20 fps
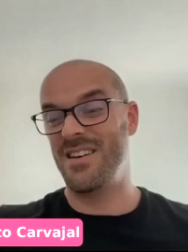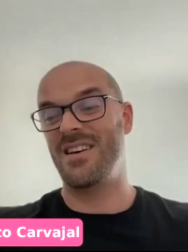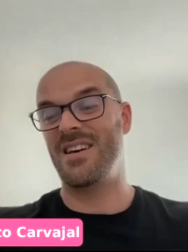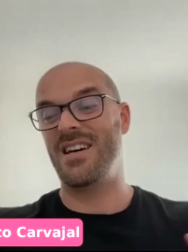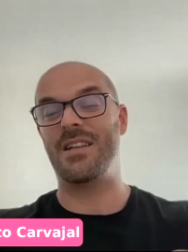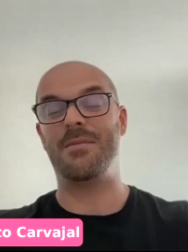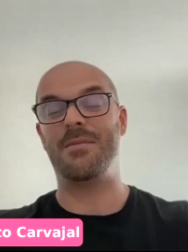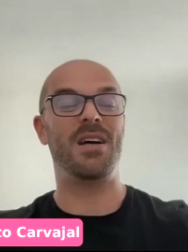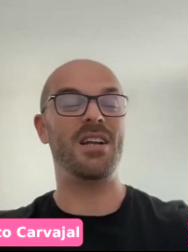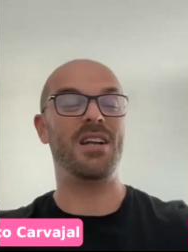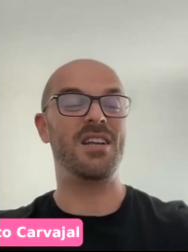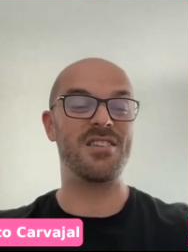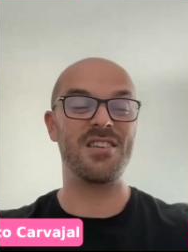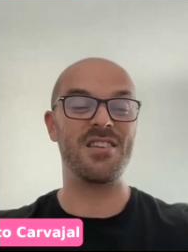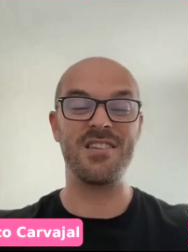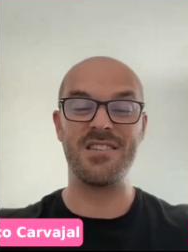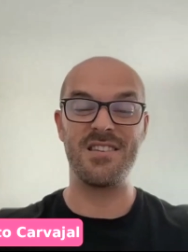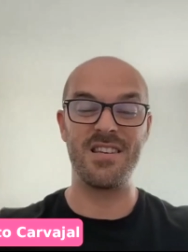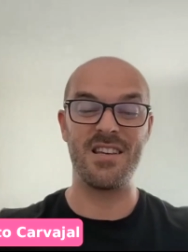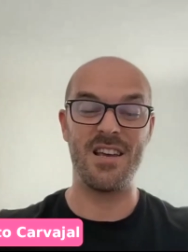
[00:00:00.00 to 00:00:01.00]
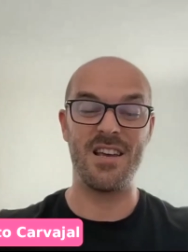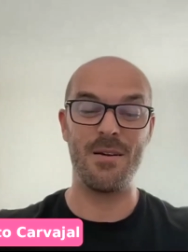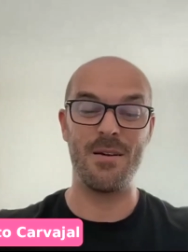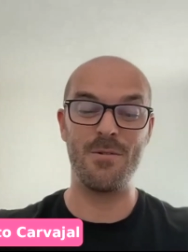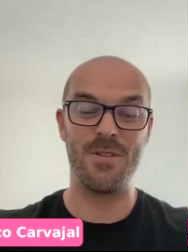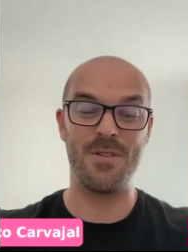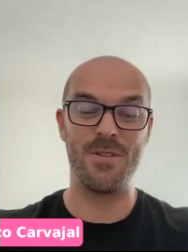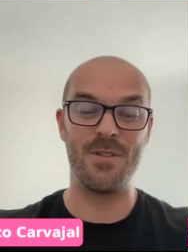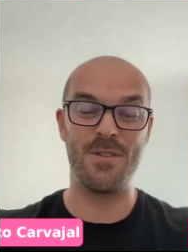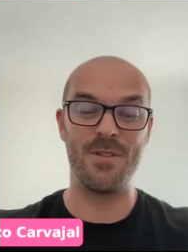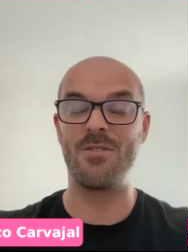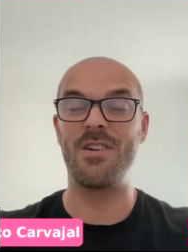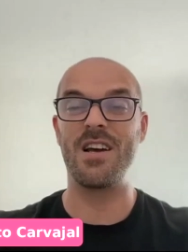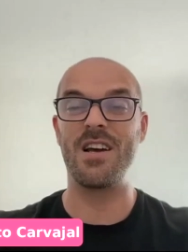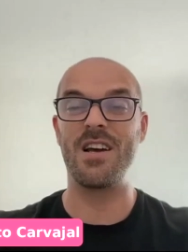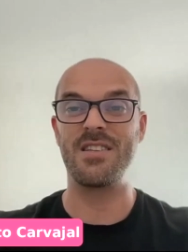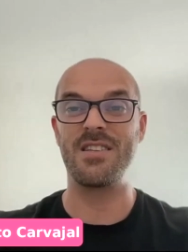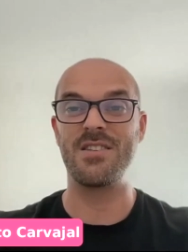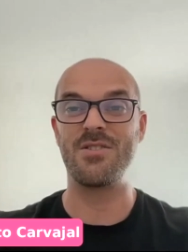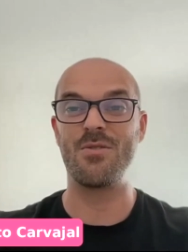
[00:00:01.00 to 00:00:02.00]
advantage is everything is
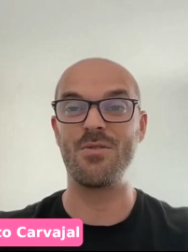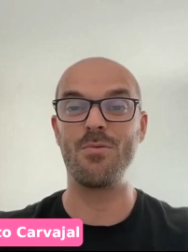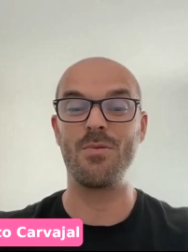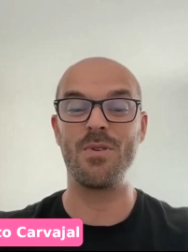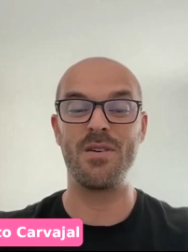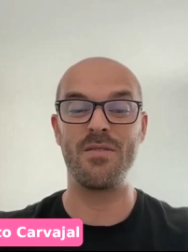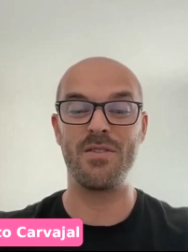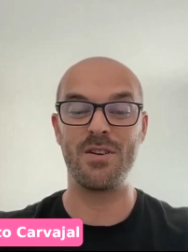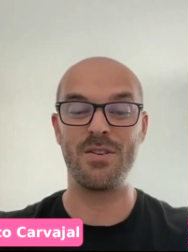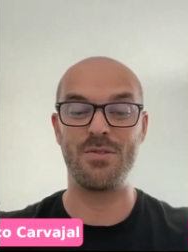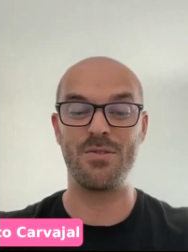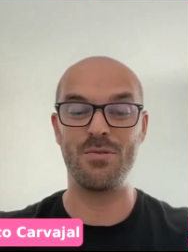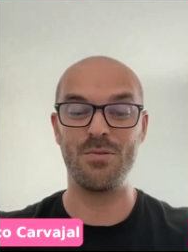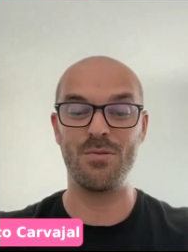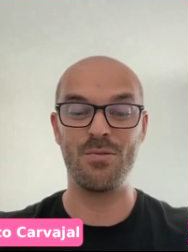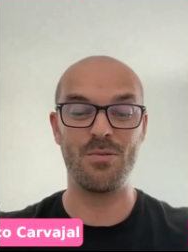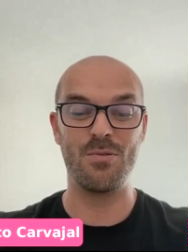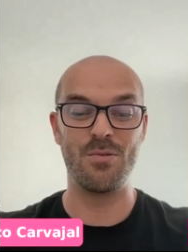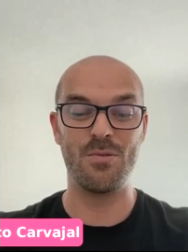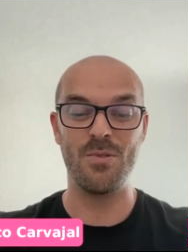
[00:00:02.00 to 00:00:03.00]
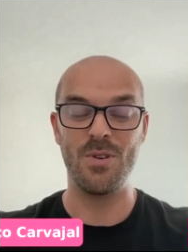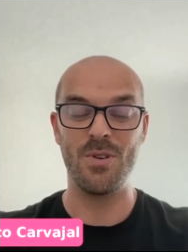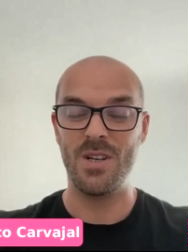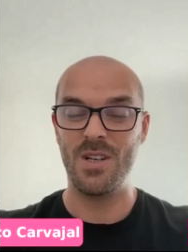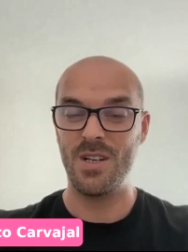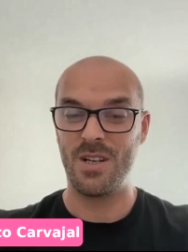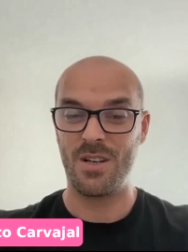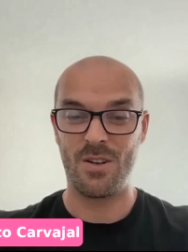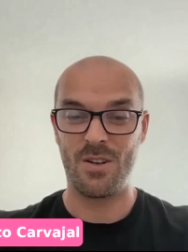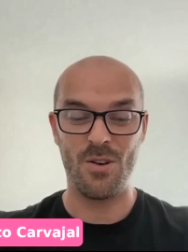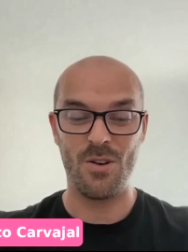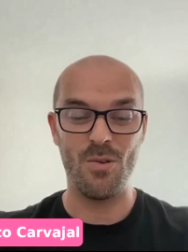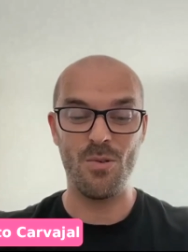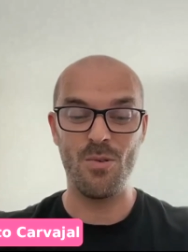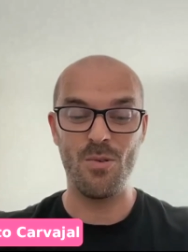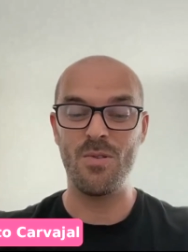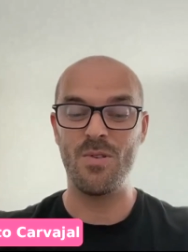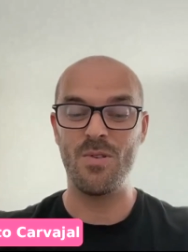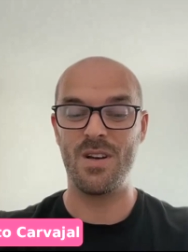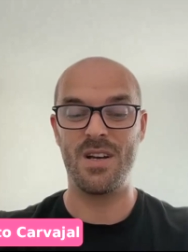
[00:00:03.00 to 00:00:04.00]
online. So wherever you
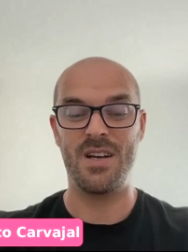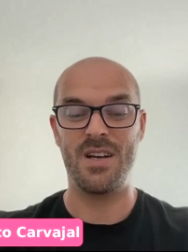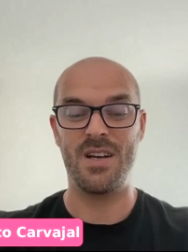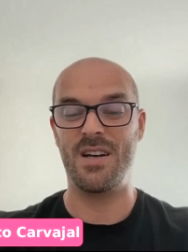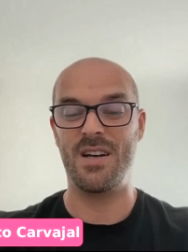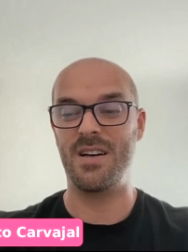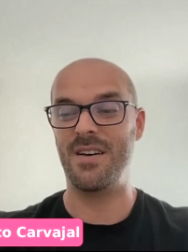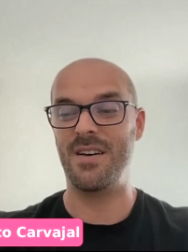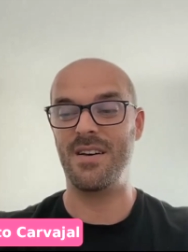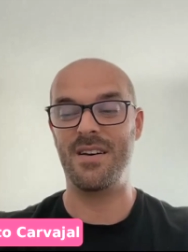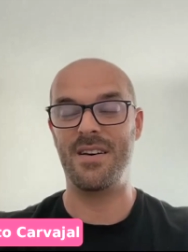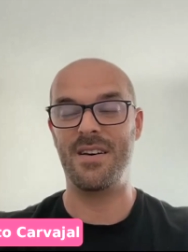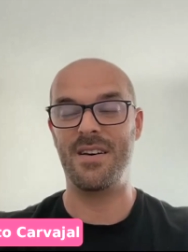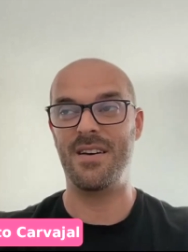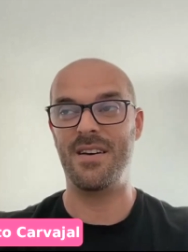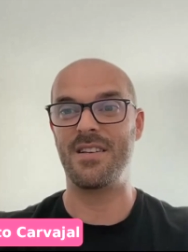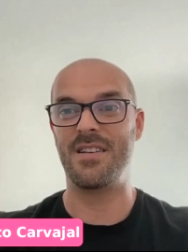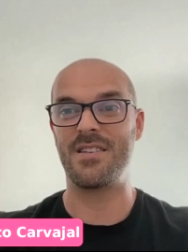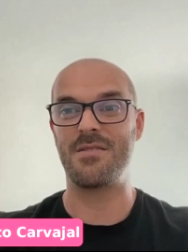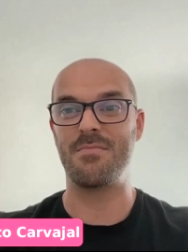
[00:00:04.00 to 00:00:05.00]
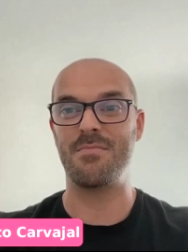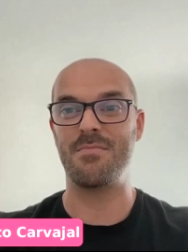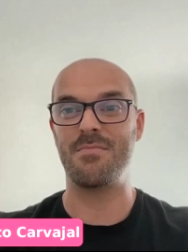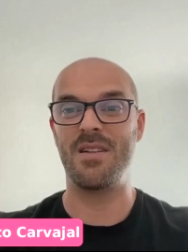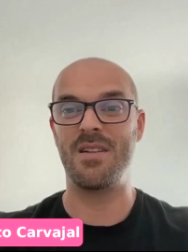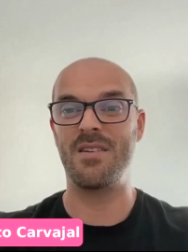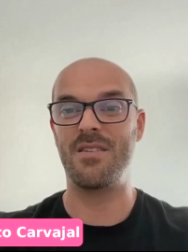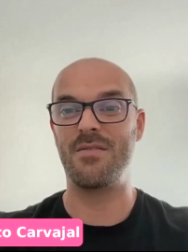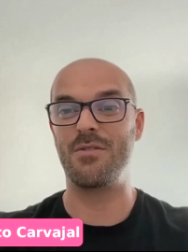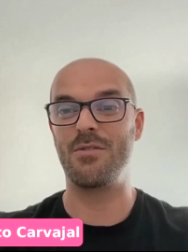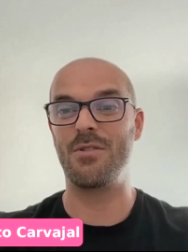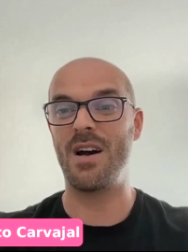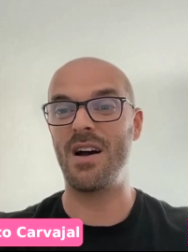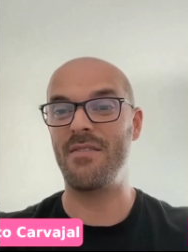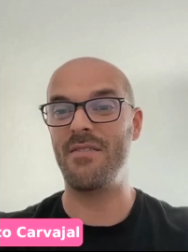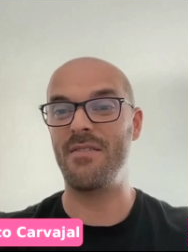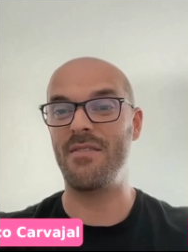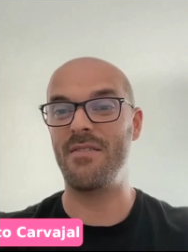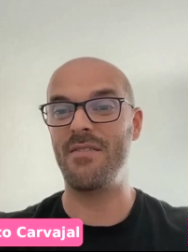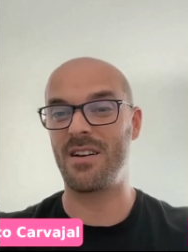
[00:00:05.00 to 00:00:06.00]
go, it doesn't matter if you have
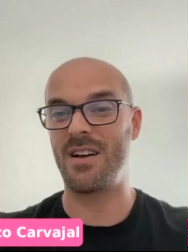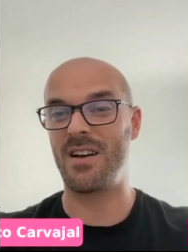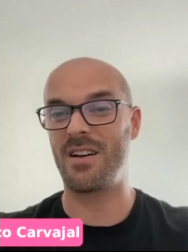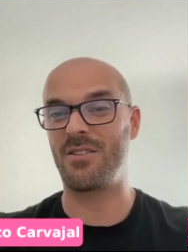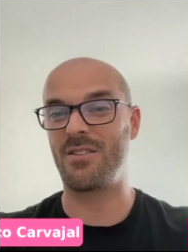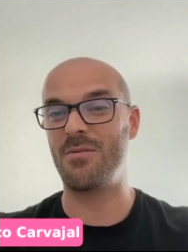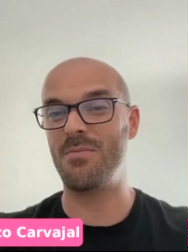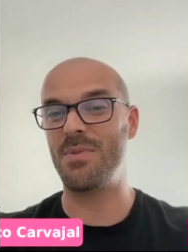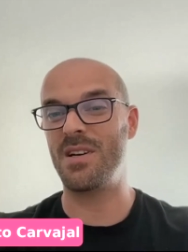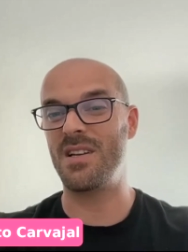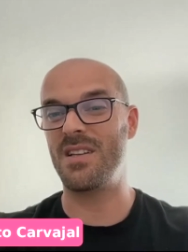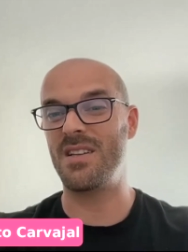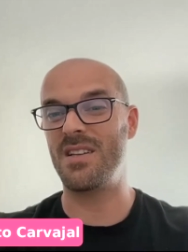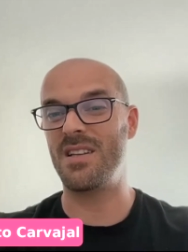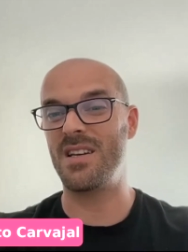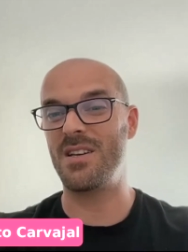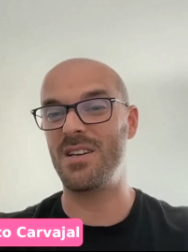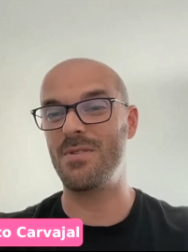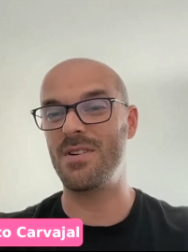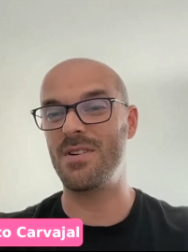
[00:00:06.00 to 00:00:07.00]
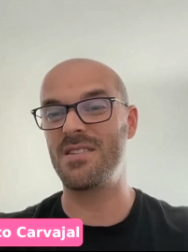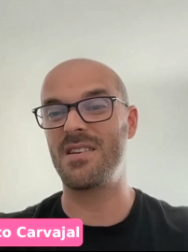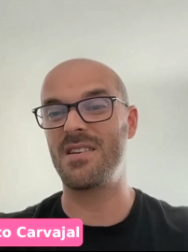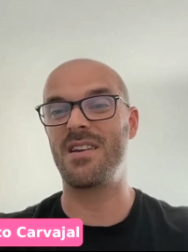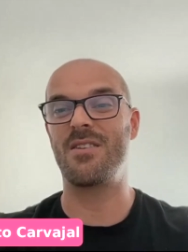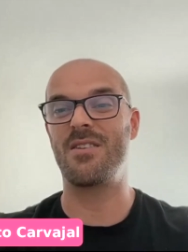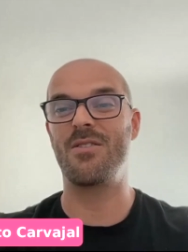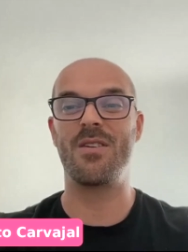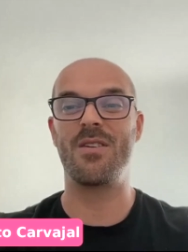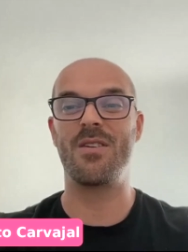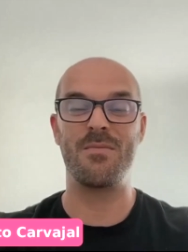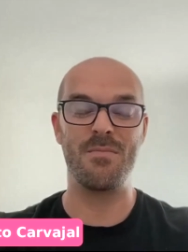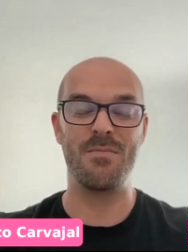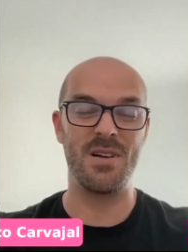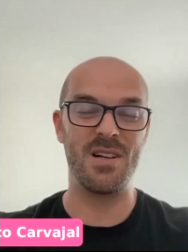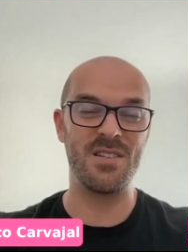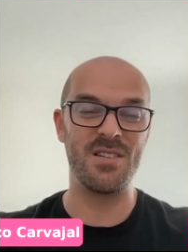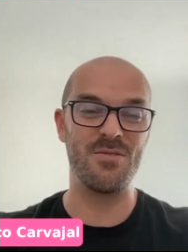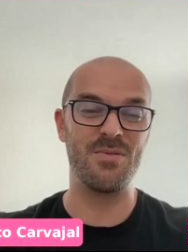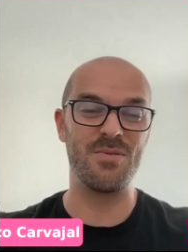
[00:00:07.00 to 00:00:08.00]
a company in the US and another in
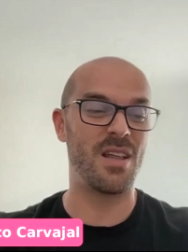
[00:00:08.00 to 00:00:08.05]
Belgium.